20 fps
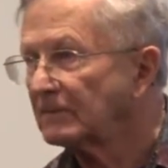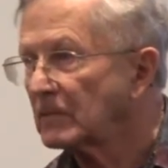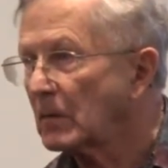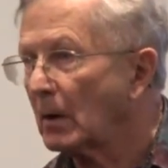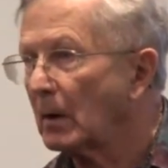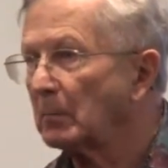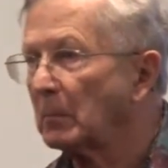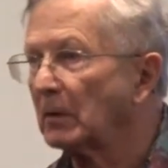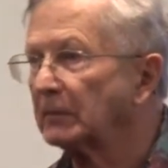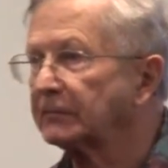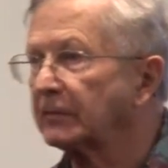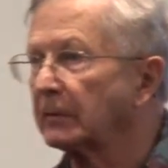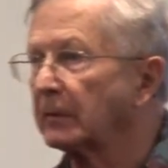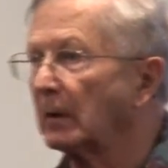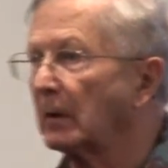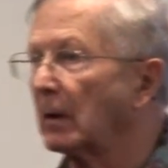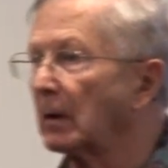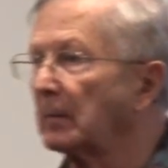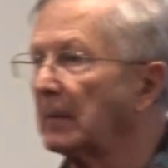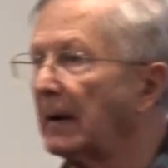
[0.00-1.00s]
Well, most of the
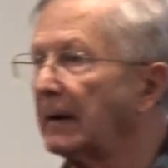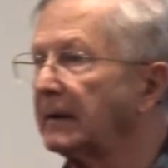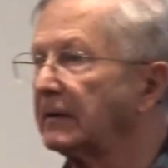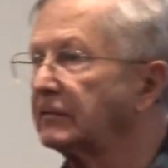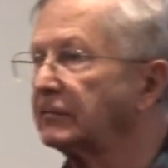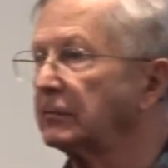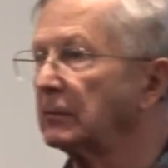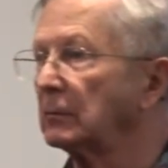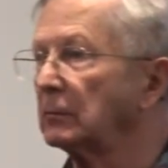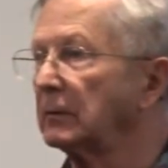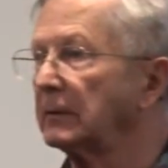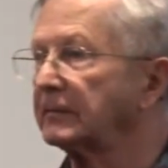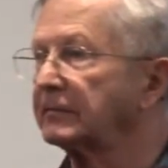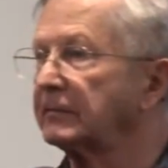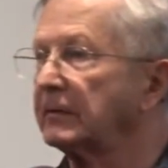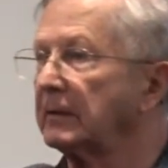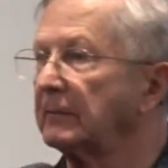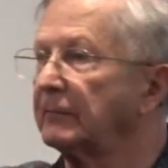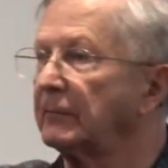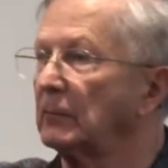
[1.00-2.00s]
harmonics you're
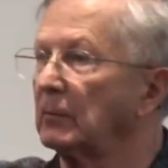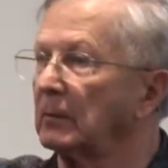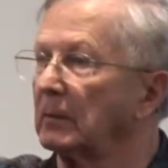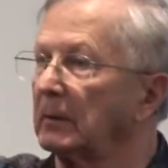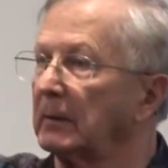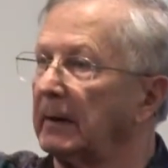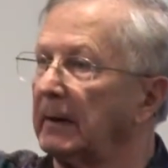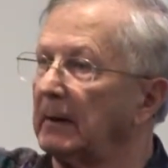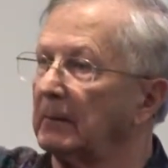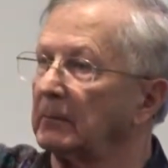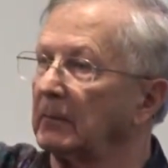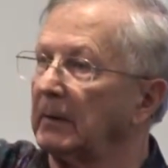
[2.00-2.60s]
listening for on ham